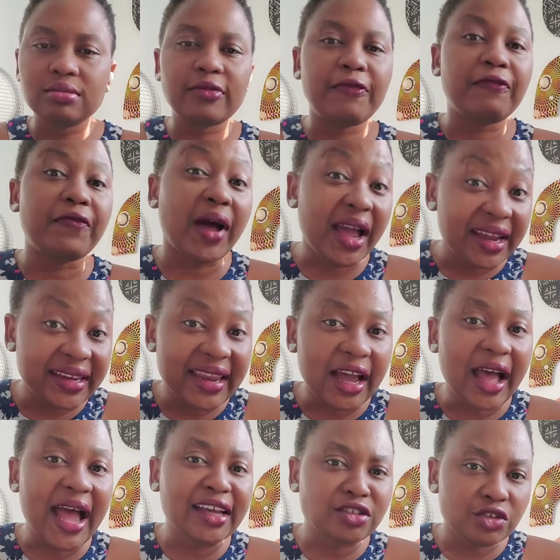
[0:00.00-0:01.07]
find
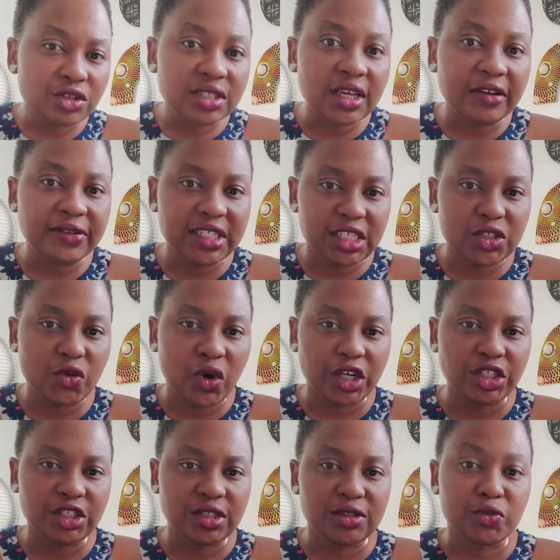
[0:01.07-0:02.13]
out, ask yourself these
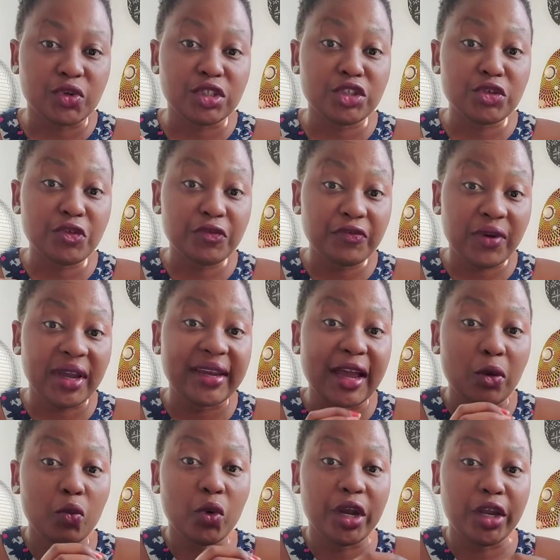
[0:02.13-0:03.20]
questions. Once you find
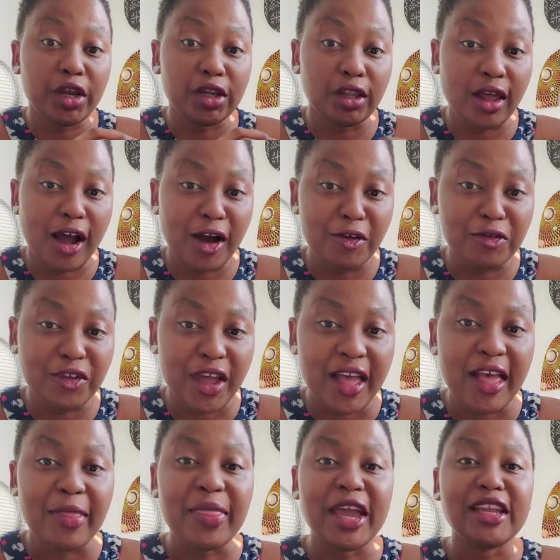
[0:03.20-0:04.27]
out what you love,
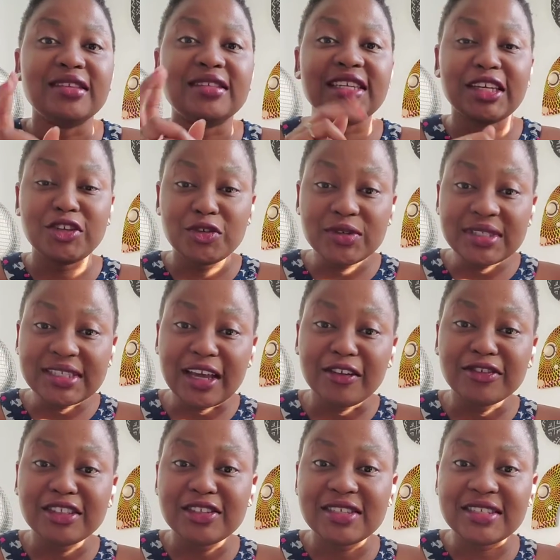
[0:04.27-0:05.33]
then take
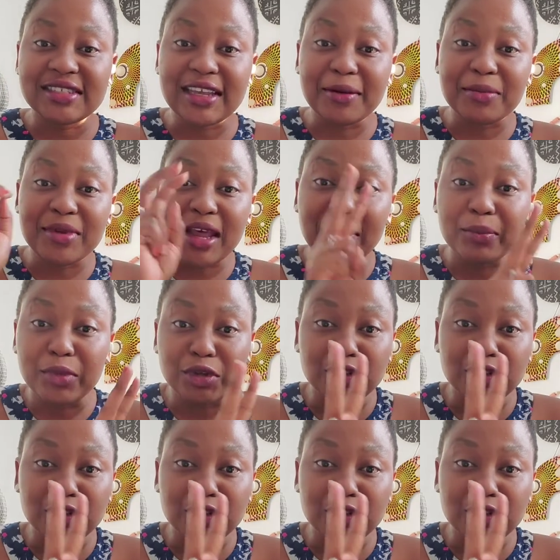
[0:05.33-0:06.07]
yourself to step number